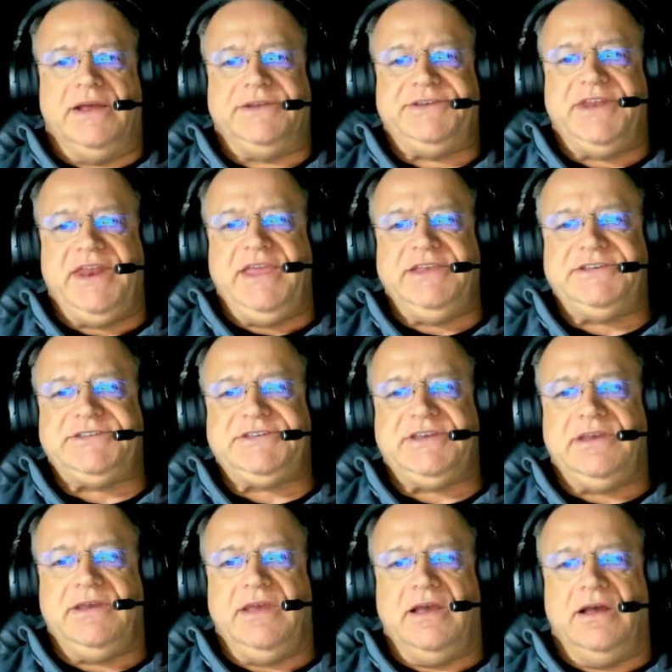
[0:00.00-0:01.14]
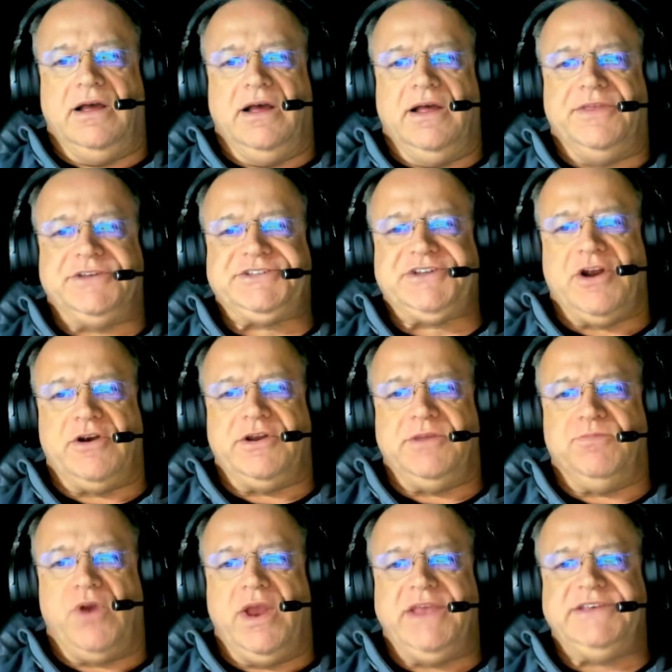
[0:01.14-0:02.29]
today's the starting
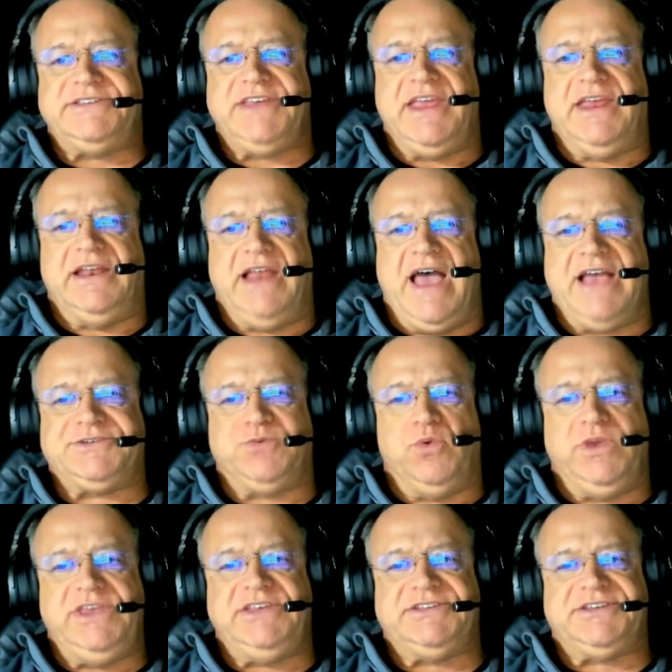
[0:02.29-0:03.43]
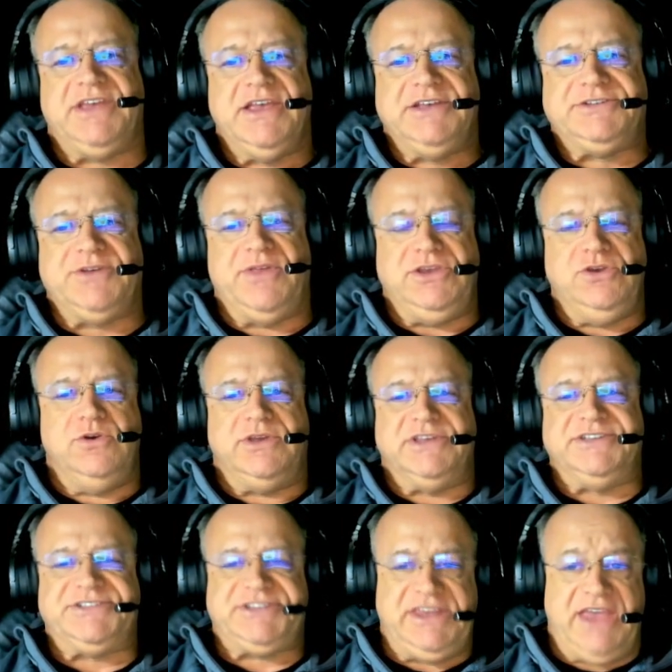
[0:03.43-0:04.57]
price in last week's so that you can
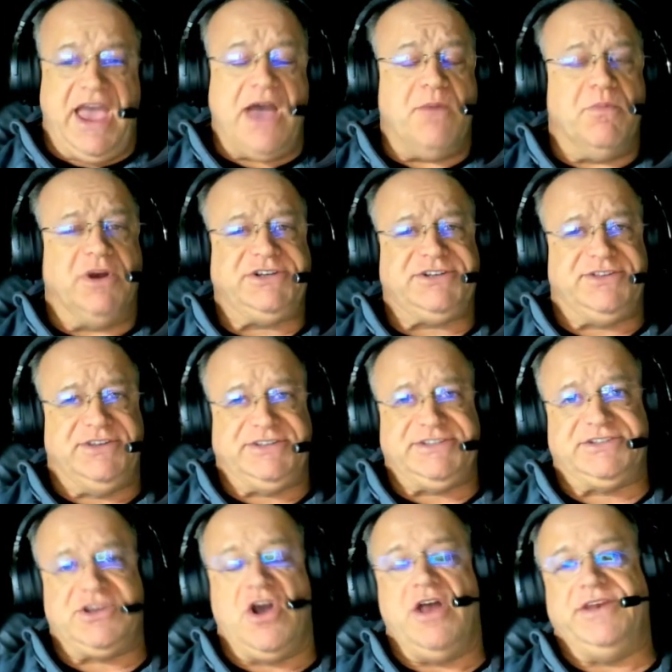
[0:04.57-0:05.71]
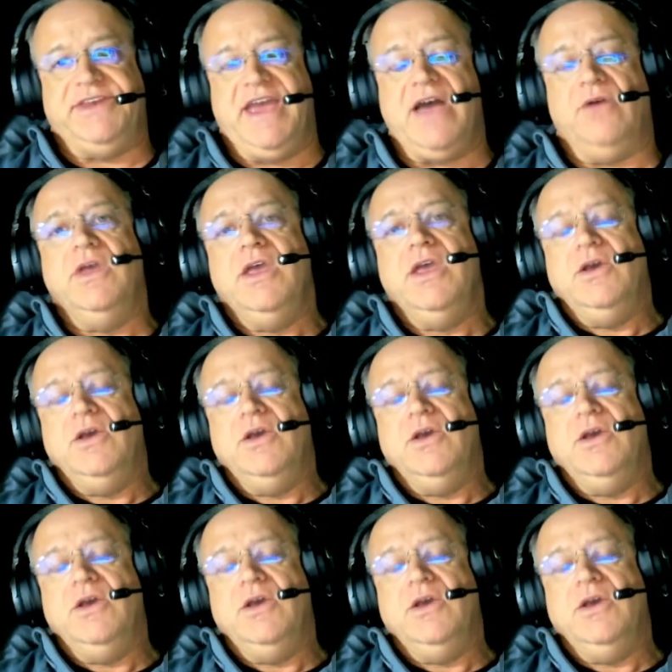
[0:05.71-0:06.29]
see how much this has gone down.